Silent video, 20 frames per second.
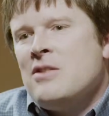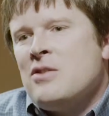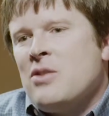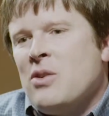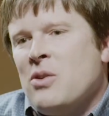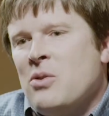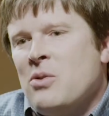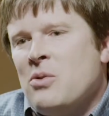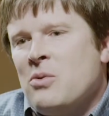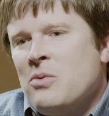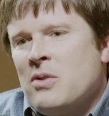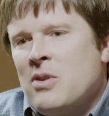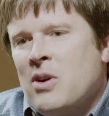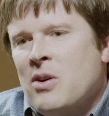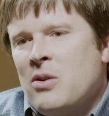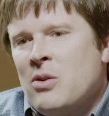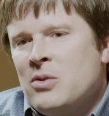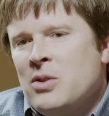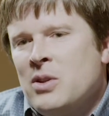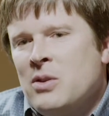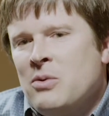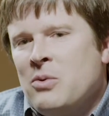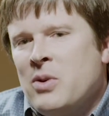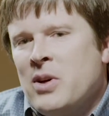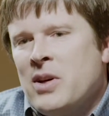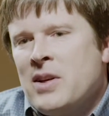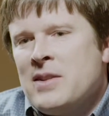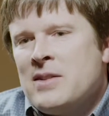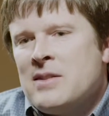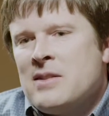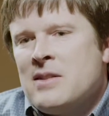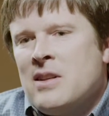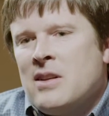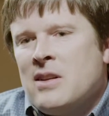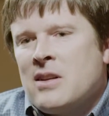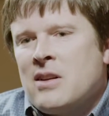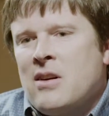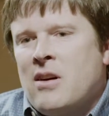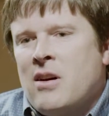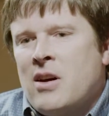So not only was
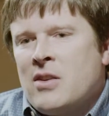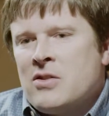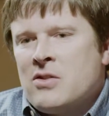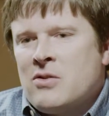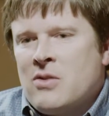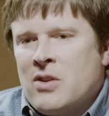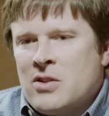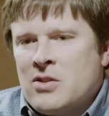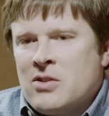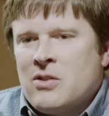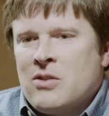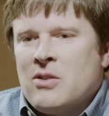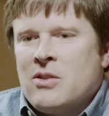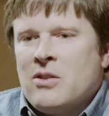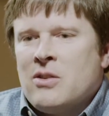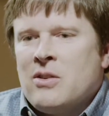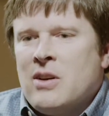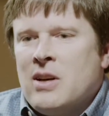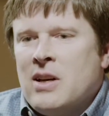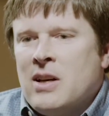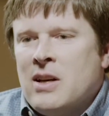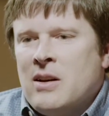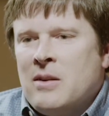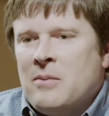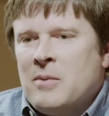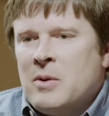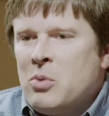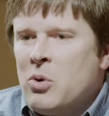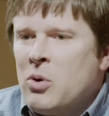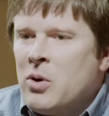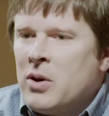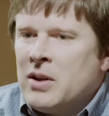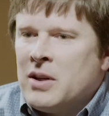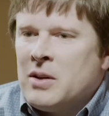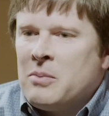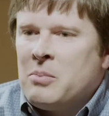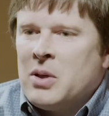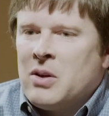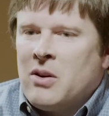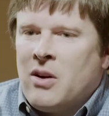the cost structure
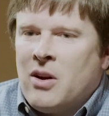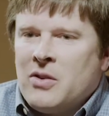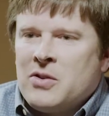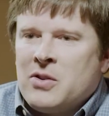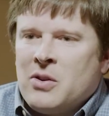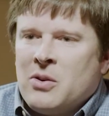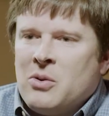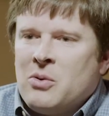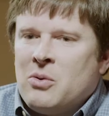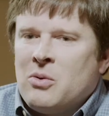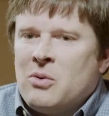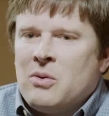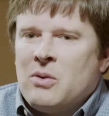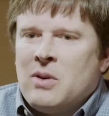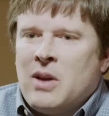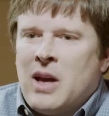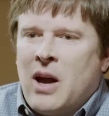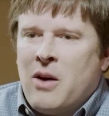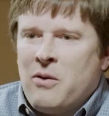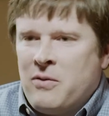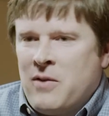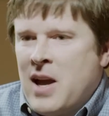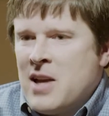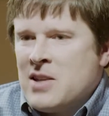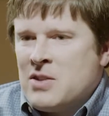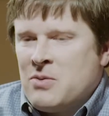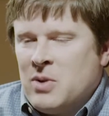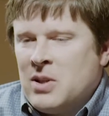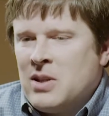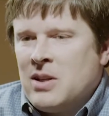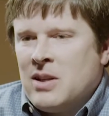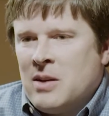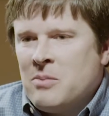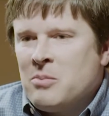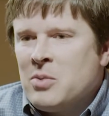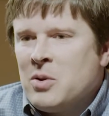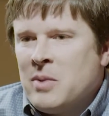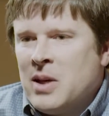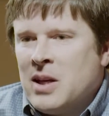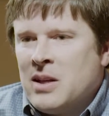important, but also how fast we could
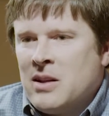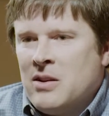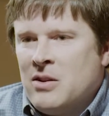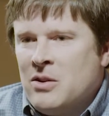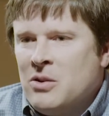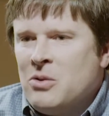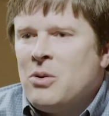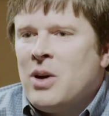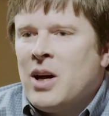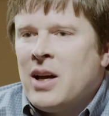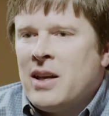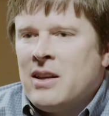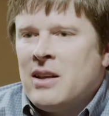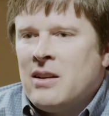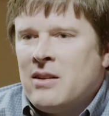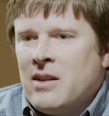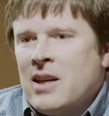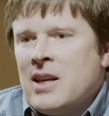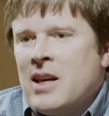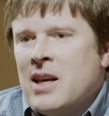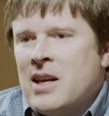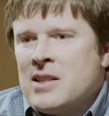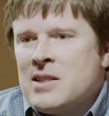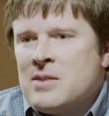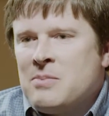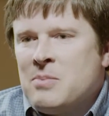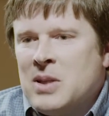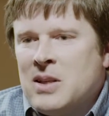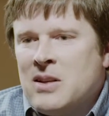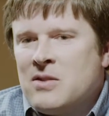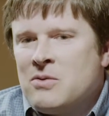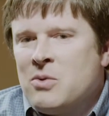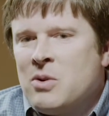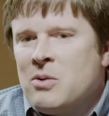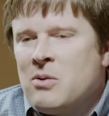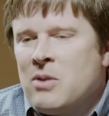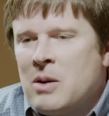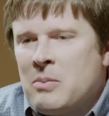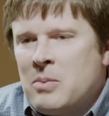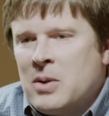implement a new LIS, because we
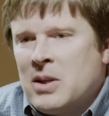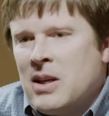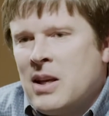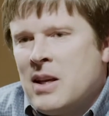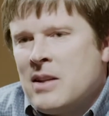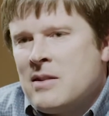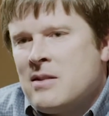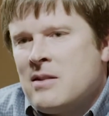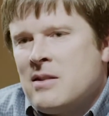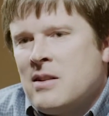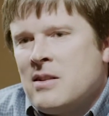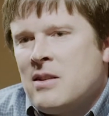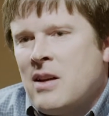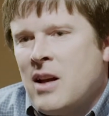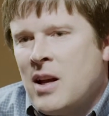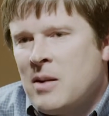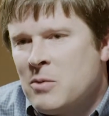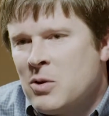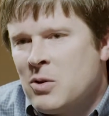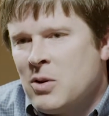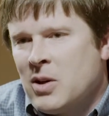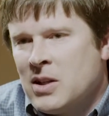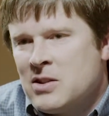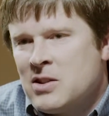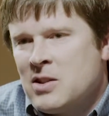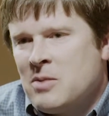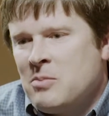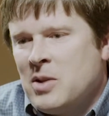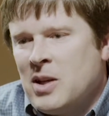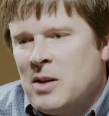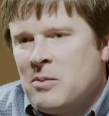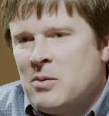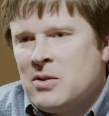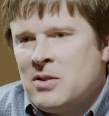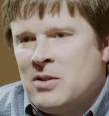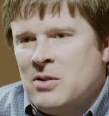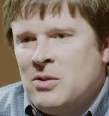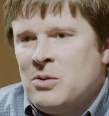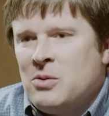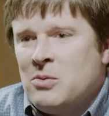were up against the time crunch to be able
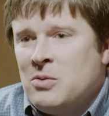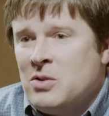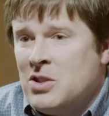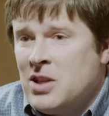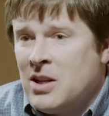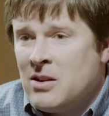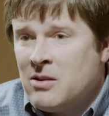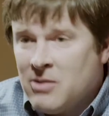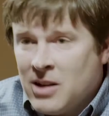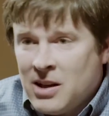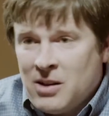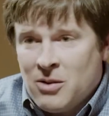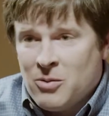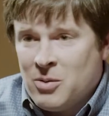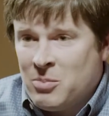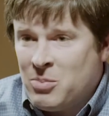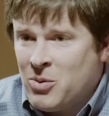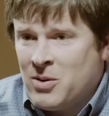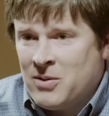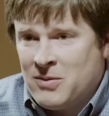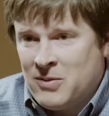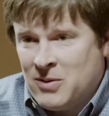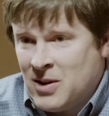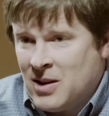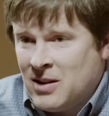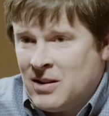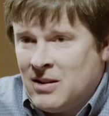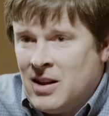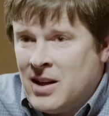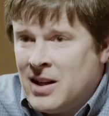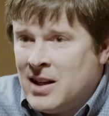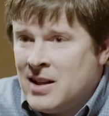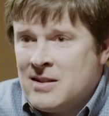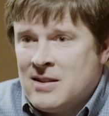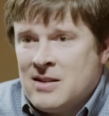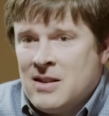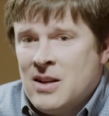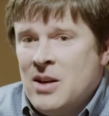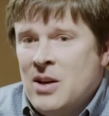to generate a report for our clients